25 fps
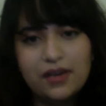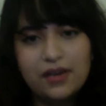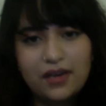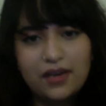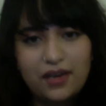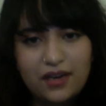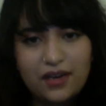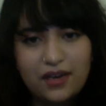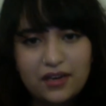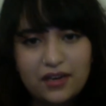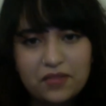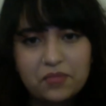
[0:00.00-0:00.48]

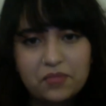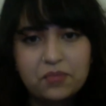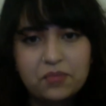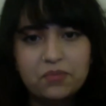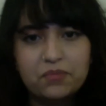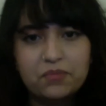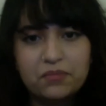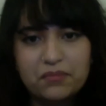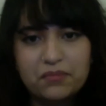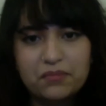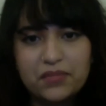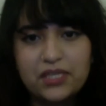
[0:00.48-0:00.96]
Um,
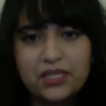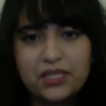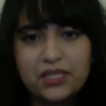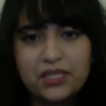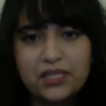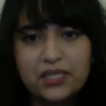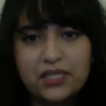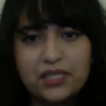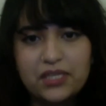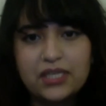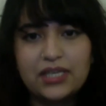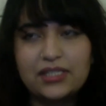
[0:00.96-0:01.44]
yeah.
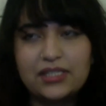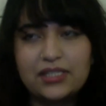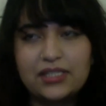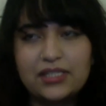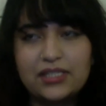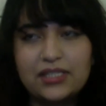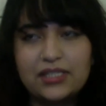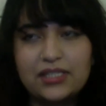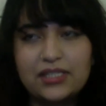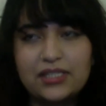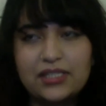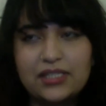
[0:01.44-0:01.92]

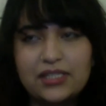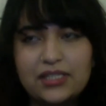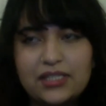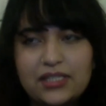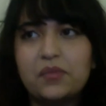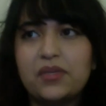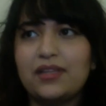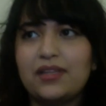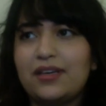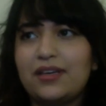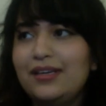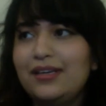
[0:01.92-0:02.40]
That's
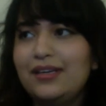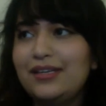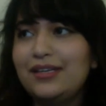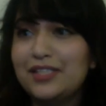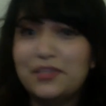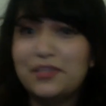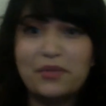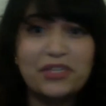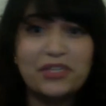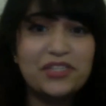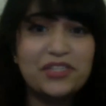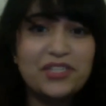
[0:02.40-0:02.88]
something
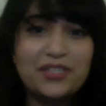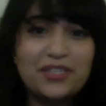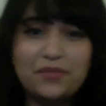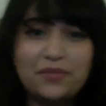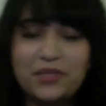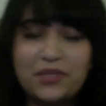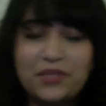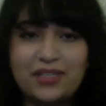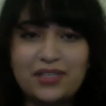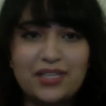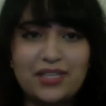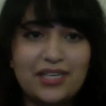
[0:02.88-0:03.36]
that
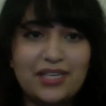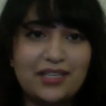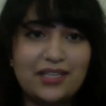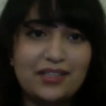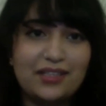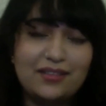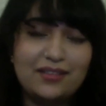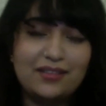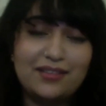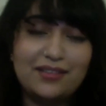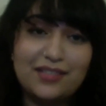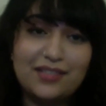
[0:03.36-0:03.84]

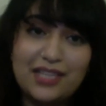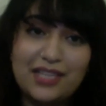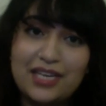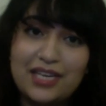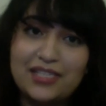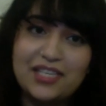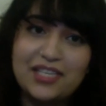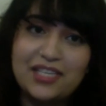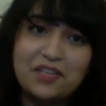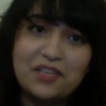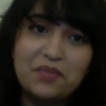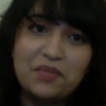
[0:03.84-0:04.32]
especially with the
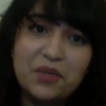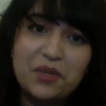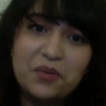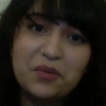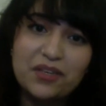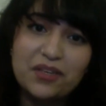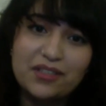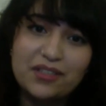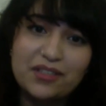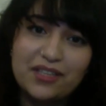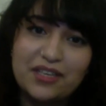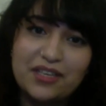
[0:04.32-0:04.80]
like
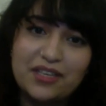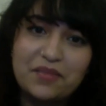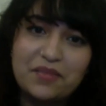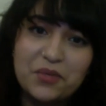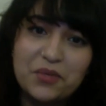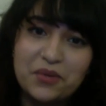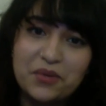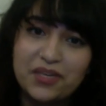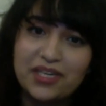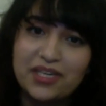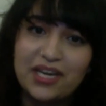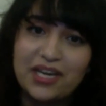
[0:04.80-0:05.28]
glass seed
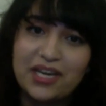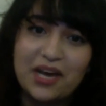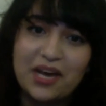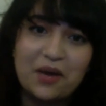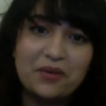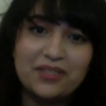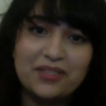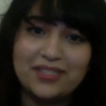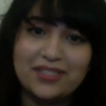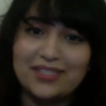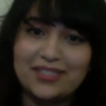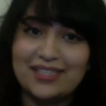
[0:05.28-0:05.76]
bead work that
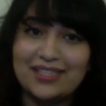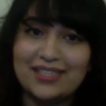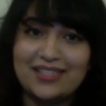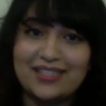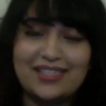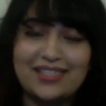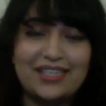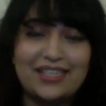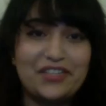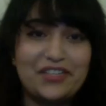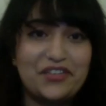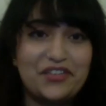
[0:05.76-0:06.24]
I'm doing
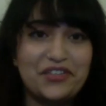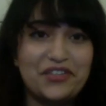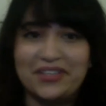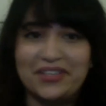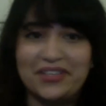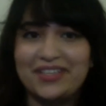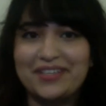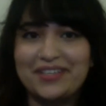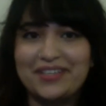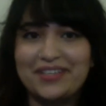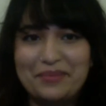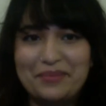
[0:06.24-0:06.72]
now is
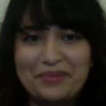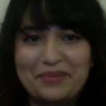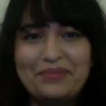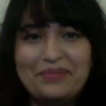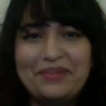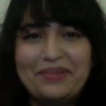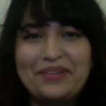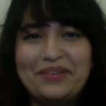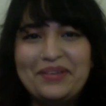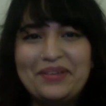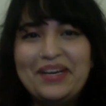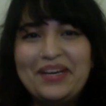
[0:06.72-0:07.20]

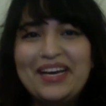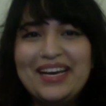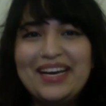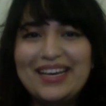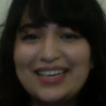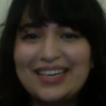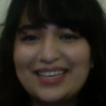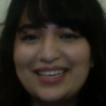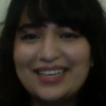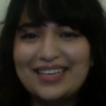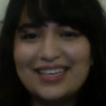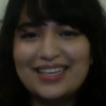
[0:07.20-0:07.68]
essential to
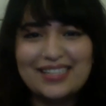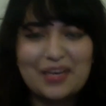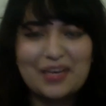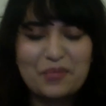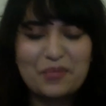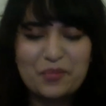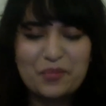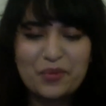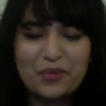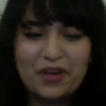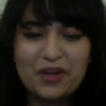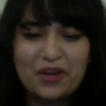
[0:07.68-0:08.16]

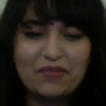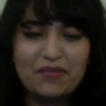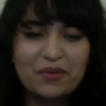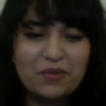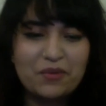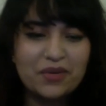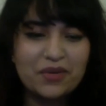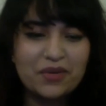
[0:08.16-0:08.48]
because